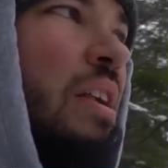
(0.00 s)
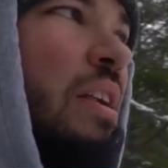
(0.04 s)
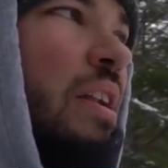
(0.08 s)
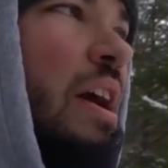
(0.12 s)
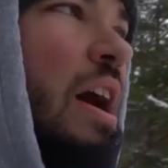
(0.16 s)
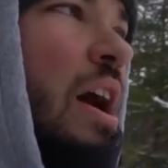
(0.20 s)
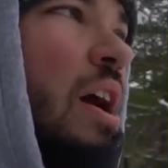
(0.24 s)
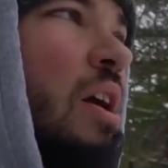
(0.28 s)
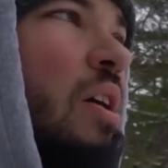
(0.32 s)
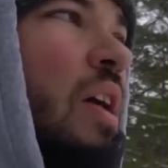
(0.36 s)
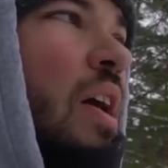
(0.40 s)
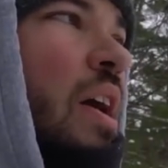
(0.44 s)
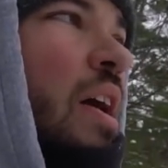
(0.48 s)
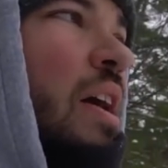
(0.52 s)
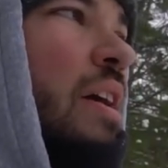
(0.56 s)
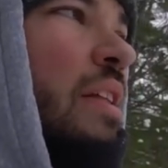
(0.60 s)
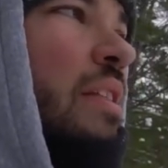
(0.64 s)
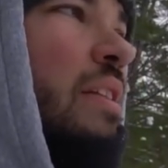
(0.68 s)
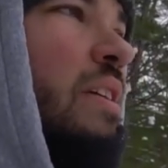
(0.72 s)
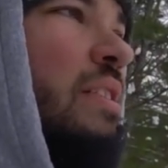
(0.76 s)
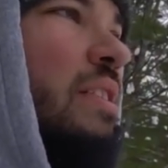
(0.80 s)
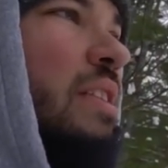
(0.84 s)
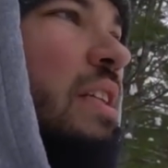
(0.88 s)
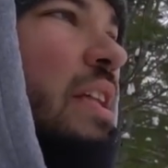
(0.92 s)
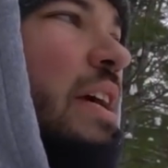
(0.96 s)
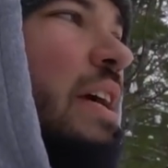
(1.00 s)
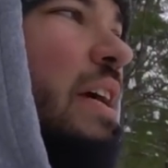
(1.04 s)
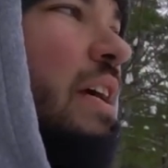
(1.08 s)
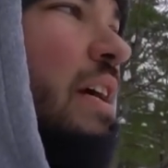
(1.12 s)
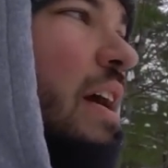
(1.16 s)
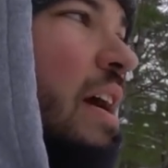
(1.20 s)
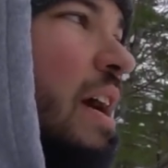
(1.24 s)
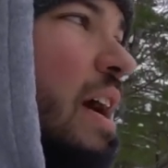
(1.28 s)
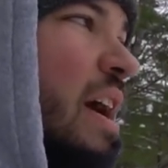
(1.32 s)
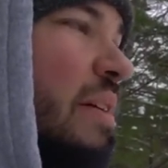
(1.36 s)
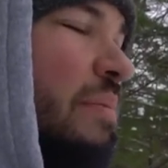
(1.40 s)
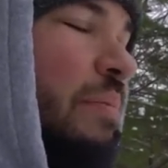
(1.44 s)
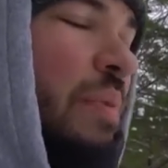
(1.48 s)
now this lake
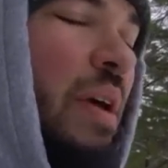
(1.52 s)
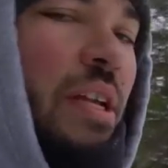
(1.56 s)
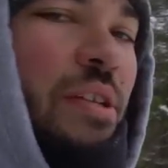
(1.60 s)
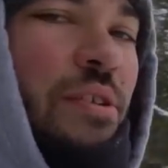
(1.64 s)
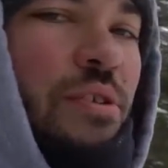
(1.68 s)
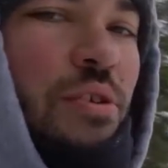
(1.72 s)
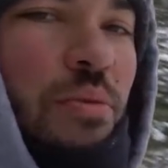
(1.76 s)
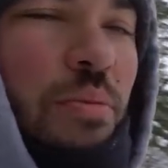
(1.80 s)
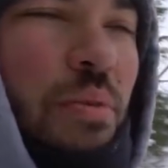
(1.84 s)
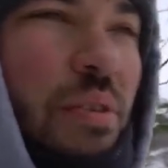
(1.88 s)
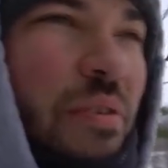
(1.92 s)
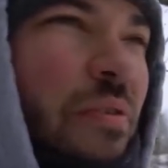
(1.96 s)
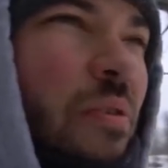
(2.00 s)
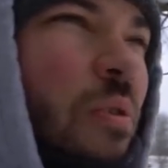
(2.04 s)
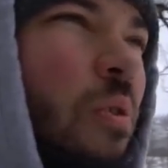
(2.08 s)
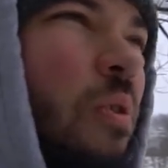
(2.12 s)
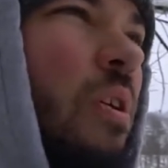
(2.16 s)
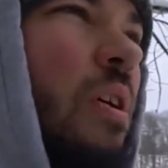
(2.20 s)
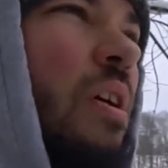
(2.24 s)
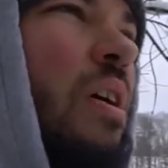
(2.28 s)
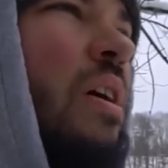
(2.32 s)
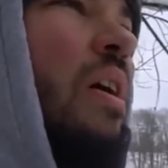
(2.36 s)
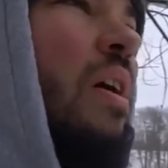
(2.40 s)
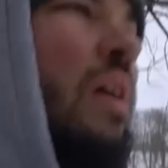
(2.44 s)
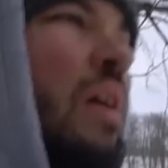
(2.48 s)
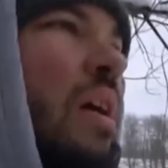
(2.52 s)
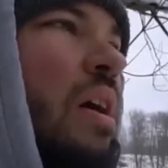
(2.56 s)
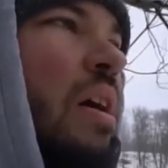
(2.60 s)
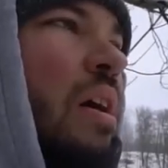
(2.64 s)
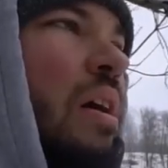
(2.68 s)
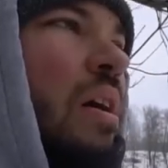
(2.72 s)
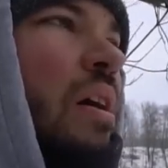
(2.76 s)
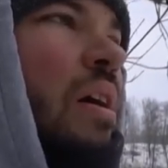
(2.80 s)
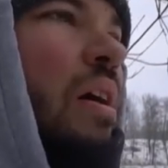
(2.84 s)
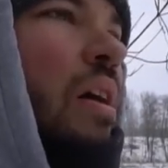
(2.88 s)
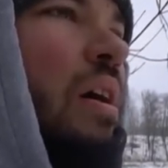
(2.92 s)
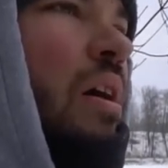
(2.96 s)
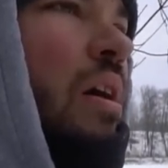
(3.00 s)
I have been to before
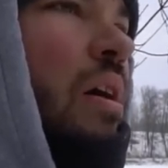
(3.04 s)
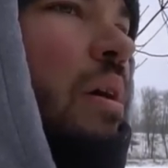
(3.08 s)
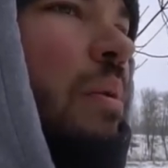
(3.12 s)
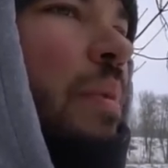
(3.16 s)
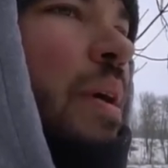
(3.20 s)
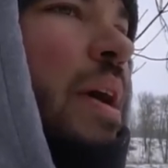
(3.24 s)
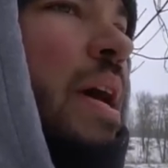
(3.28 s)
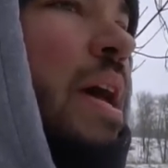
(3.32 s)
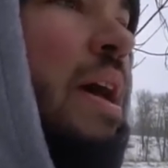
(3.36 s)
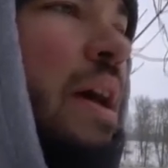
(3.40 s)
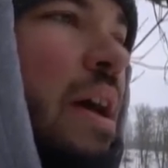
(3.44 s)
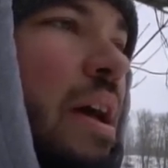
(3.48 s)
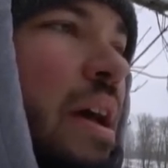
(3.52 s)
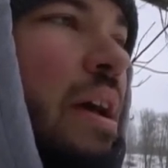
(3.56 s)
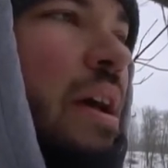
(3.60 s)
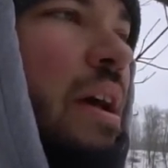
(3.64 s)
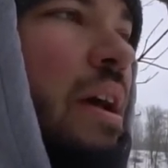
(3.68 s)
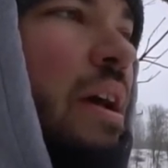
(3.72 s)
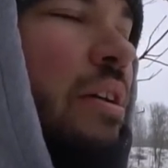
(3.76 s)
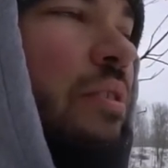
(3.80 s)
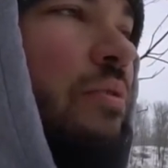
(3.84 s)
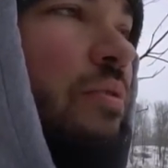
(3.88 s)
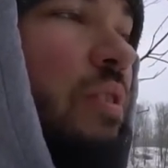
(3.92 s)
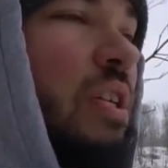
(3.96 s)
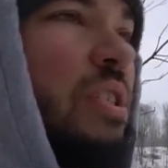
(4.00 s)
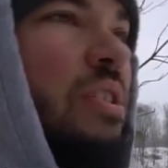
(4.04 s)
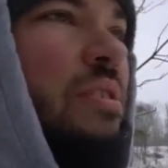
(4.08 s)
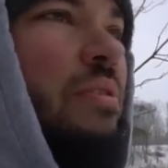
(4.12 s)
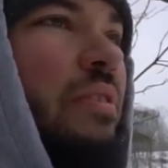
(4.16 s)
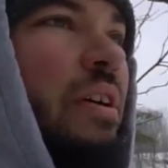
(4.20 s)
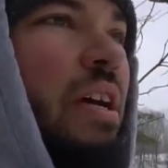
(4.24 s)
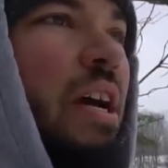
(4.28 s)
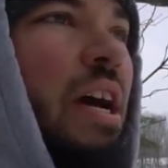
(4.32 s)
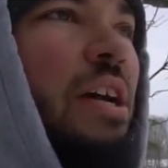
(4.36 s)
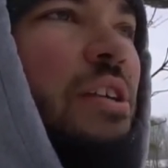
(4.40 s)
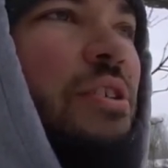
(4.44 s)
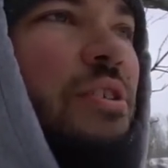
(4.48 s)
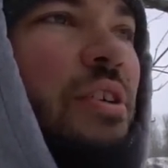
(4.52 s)
um,
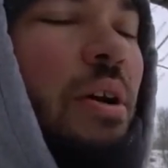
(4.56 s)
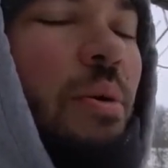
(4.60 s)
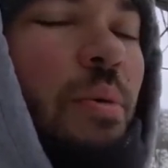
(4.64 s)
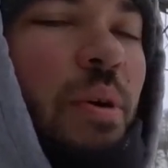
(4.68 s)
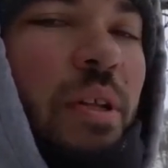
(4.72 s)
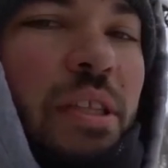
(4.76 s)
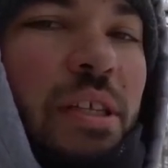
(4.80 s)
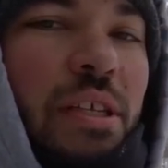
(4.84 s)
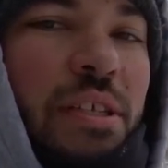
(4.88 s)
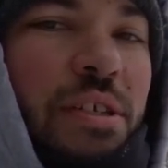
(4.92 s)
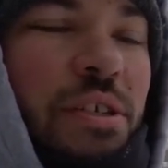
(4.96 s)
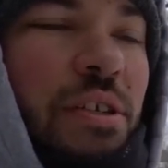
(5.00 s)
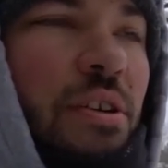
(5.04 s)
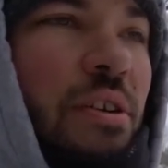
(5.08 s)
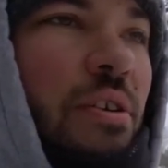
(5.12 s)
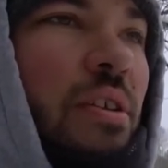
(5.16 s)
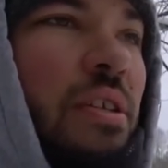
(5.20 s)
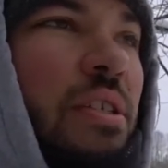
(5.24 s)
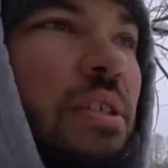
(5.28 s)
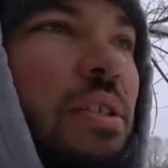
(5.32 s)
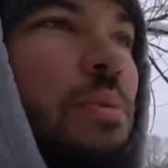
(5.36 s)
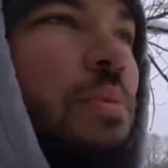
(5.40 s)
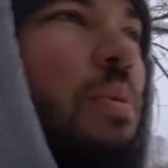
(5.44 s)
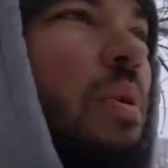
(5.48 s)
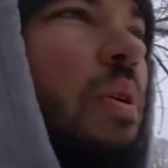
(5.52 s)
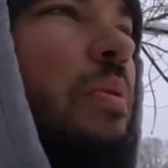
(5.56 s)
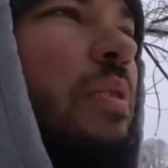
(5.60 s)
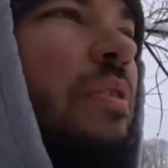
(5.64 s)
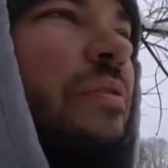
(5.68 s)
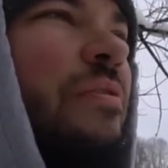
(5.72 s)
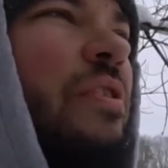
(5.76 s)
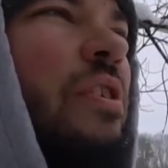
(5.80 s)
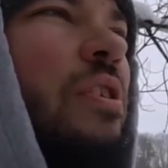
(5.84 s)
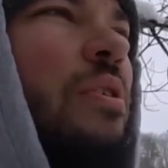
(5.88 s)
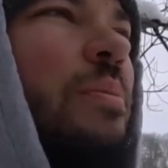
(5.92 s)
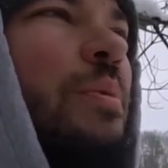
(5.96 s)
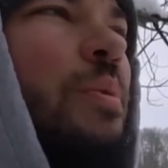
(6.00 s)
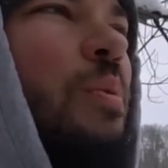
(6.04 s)
recently actually I went this year this is where we
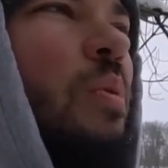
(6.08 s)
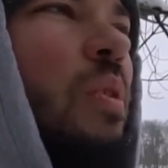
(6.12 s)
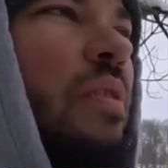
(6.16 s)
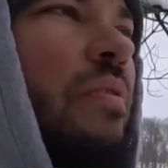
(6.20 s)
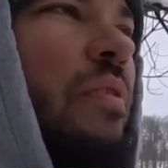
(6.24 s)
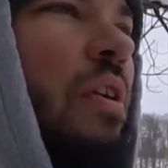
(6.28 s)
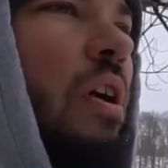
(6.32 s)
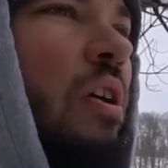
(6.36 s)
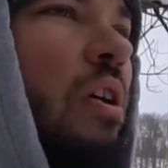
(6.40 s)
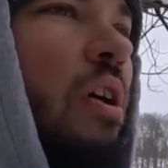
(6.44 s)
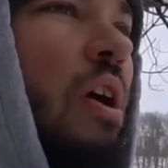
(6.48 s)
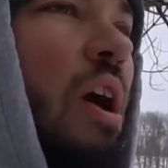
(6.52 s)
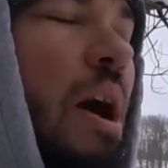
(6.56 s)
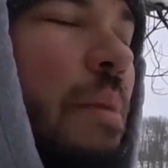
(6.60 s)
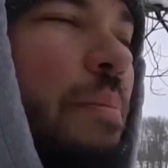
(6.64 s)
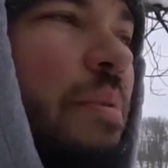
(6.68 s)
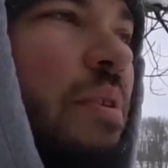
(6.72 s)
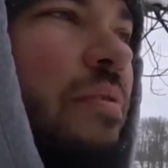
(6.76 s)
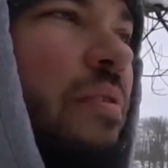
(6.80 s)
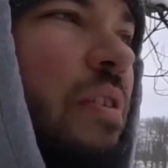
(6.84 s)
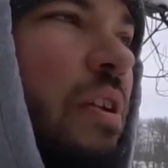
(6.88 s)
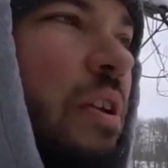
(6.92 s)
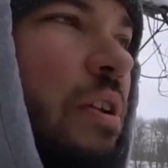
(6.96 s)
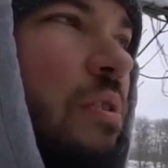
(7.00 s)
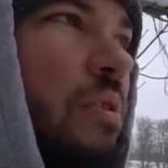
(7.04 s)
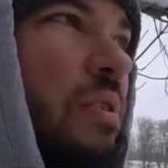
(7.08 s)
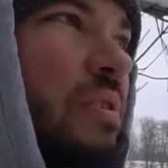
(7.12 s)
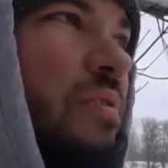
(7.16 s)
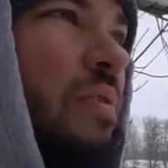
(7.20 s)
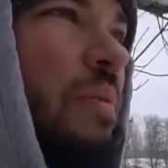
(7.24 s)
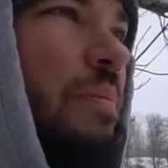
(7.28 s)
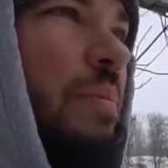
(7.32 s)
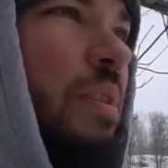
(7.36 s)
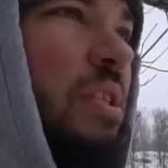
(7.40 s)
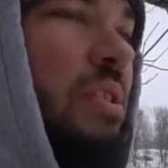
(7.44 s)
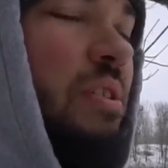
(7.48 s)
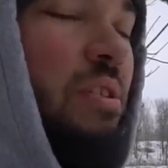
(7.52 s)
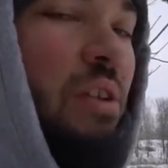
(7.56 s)
filmed one of our crappie videos
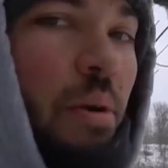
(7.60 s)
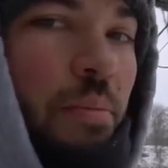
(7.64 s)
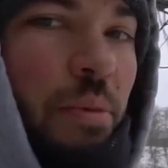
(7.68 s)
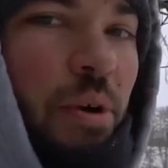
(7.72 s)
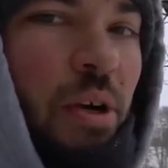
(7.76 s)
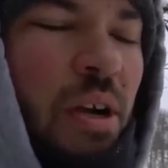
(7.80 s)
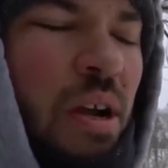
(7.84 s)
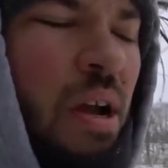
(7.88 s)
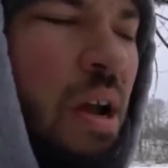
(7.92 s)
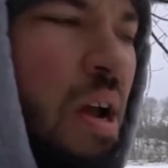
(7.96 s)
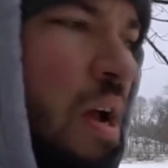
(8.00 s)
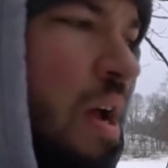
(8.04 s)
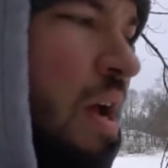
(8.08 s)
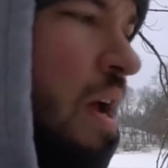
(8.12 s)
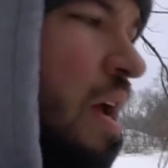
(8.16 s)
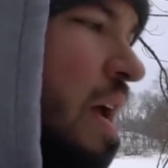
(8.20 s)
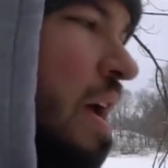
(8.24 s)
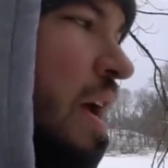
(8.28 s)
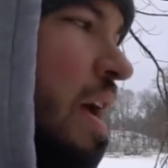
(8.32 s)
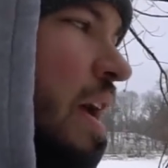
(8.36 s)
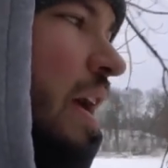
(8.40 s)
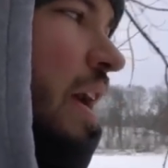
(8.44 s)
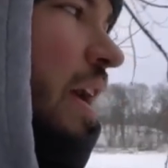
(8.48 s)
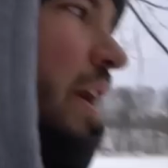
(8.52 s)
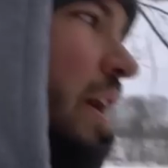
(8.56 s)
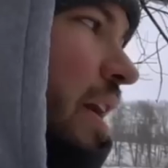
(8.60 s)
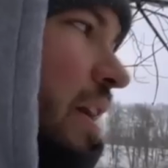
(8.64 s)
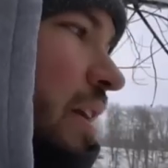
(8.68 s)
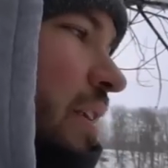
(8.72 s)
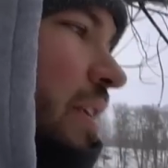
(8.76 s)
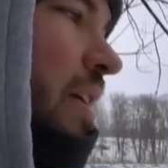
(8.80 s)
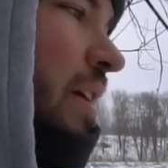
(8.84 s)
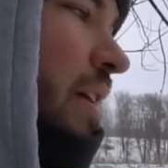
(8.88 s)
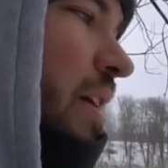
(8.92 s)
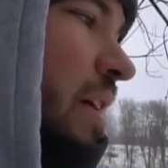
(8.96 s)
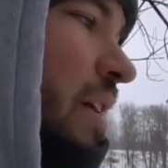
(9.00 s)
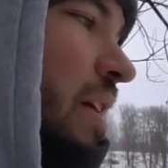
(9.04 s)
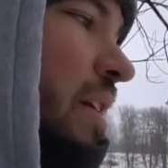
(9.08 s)
from the summer
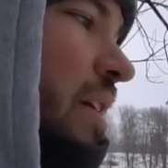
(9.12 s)
and